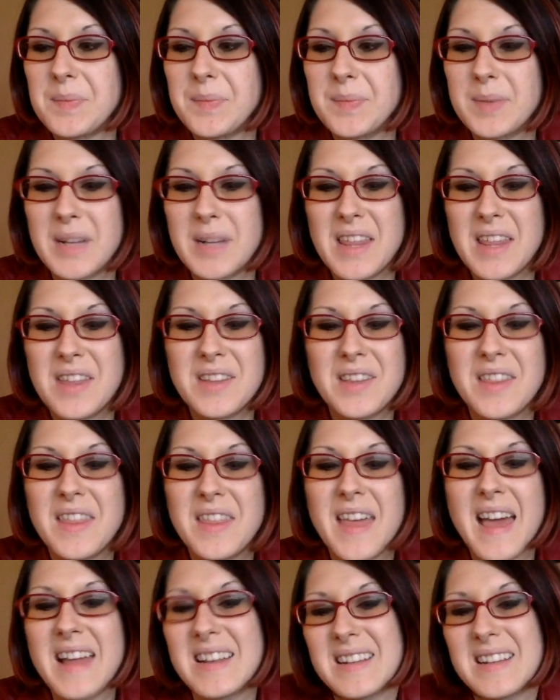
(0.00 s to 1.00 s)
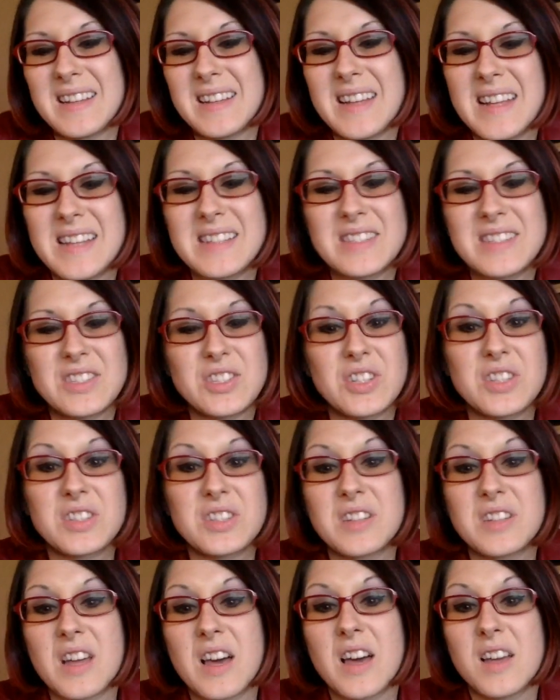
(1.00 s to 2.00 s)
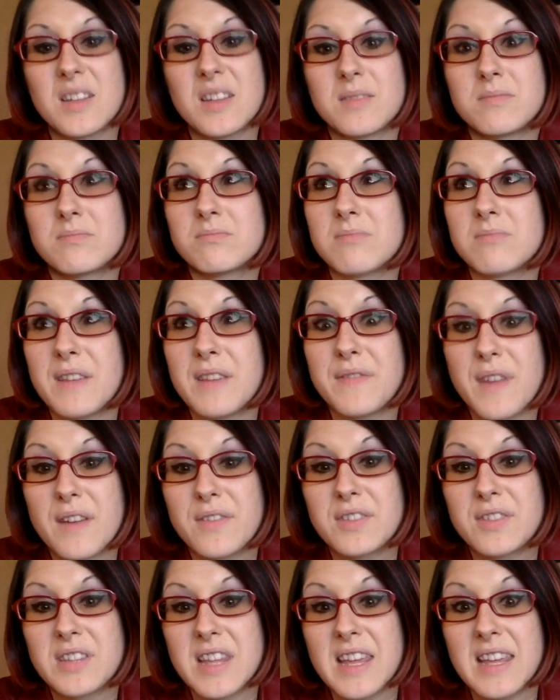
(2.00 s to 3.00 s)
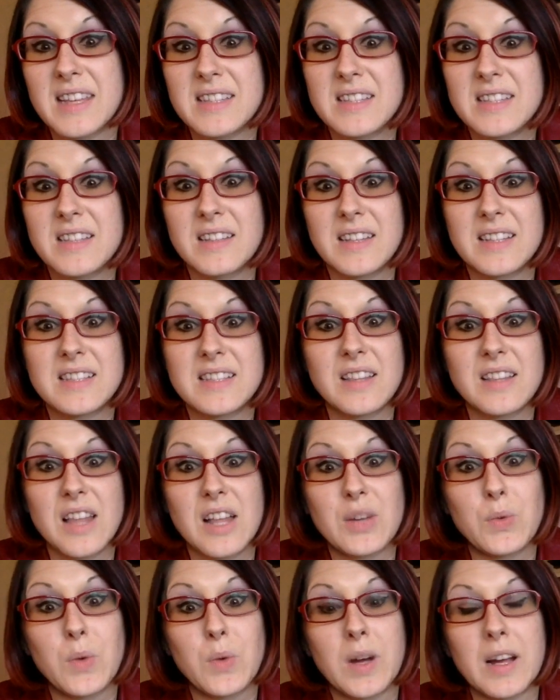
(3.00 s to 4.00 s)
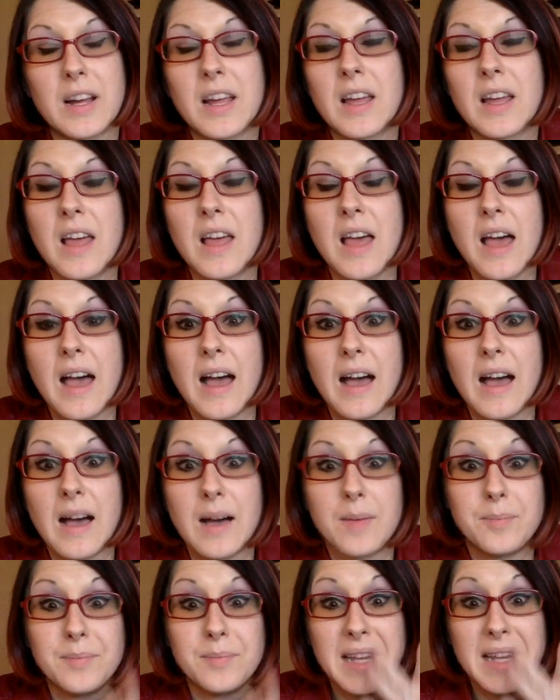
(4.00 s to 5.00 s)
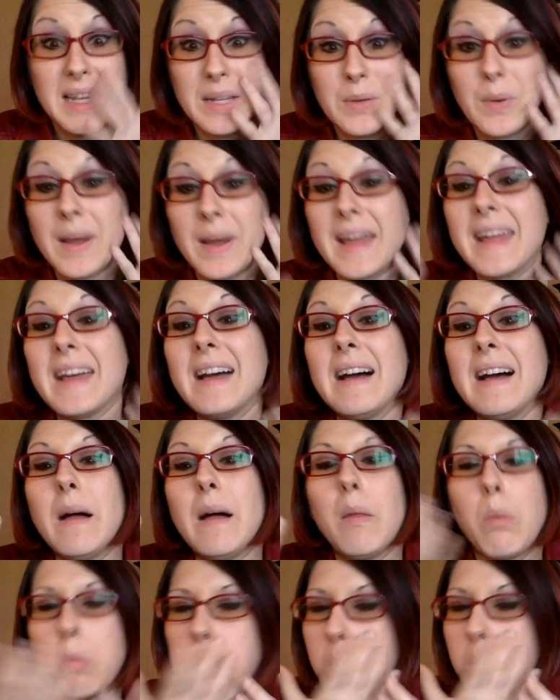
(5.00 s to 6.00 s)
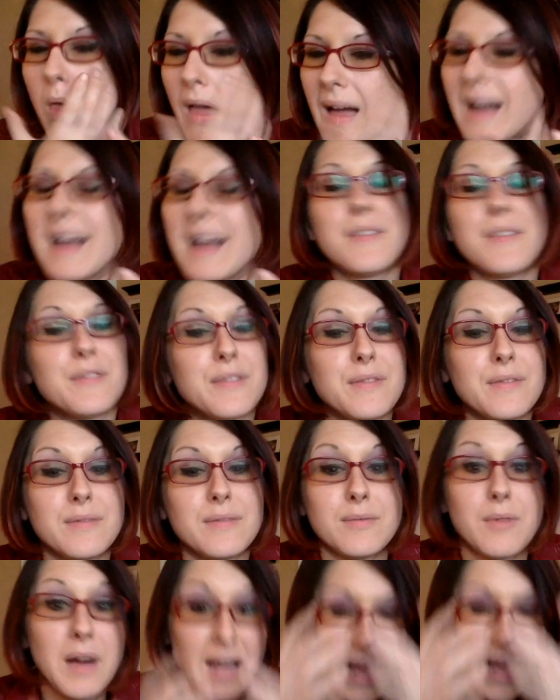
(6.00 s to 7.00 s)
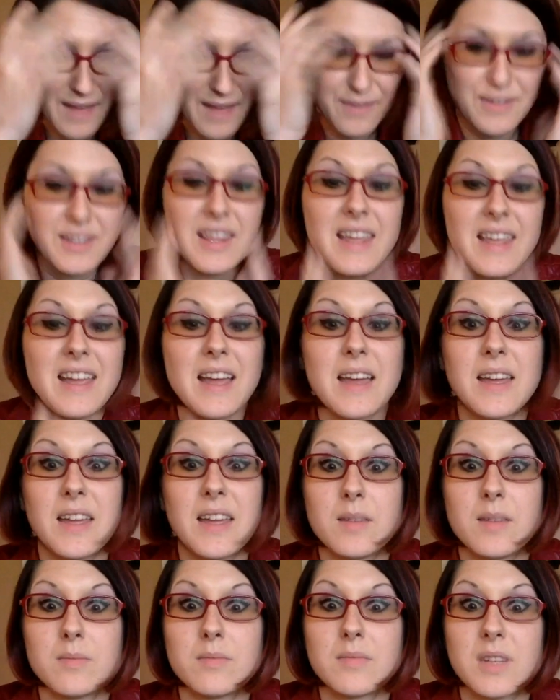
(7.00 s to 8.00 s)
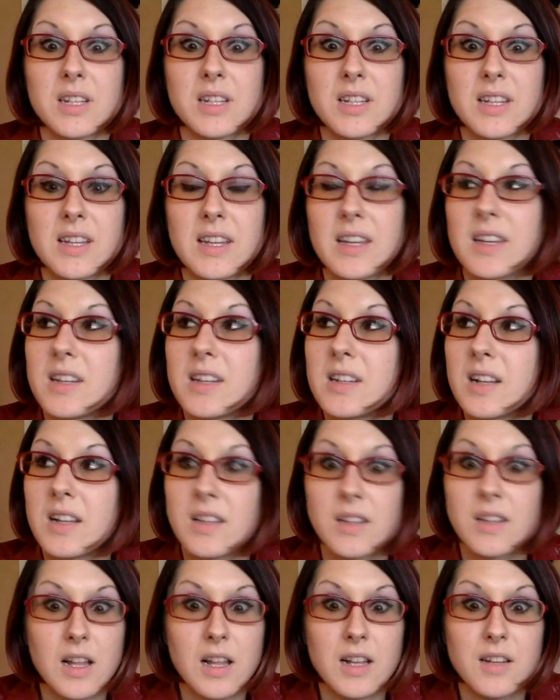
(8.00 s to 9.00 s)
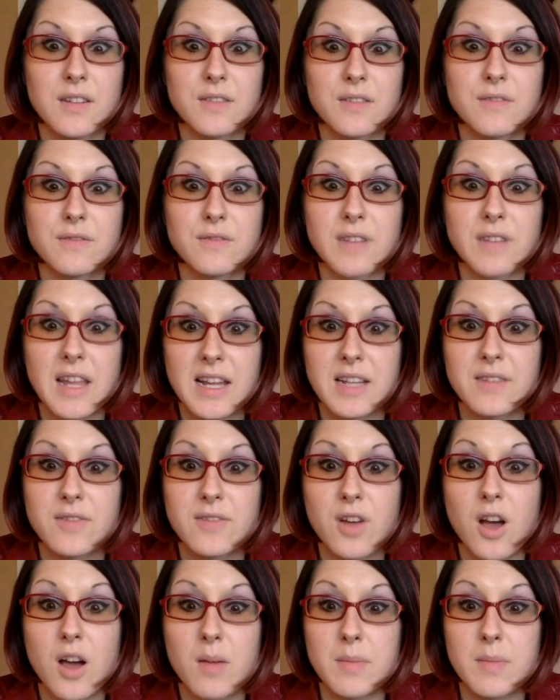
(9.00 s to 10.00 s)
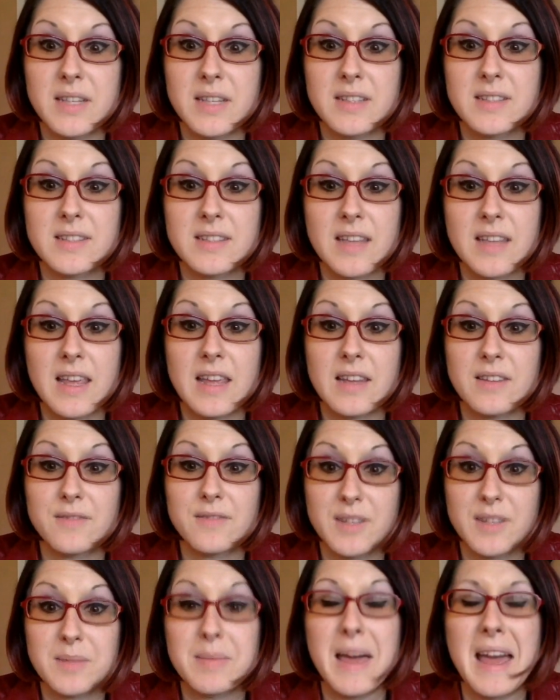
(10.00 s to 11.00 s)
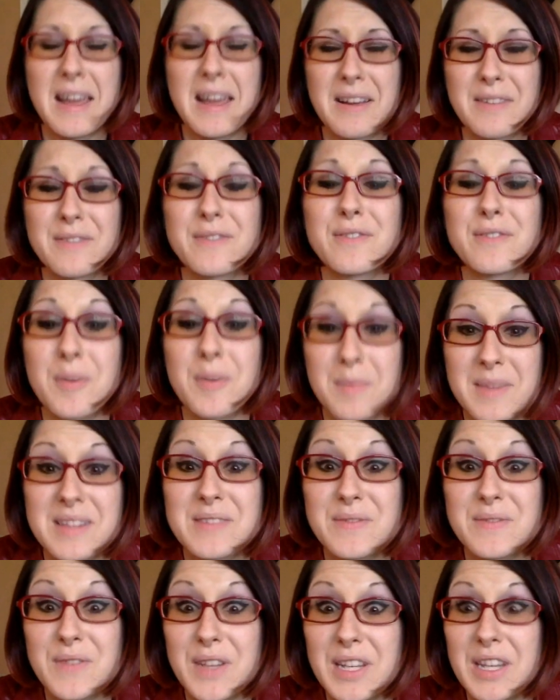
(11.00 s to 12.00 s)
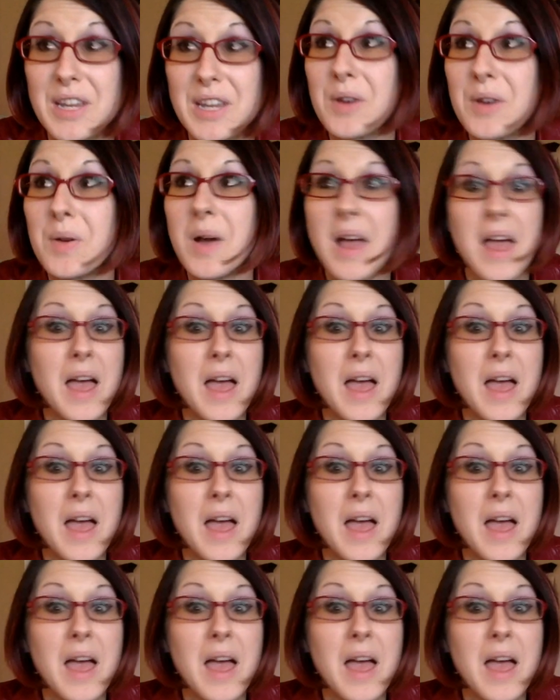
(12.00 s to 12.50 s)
But other than that, it's just not my favorite thing. It's a lot of work. Anyway, what I feel like I am going to get a lot of negative comments and feedback from this video,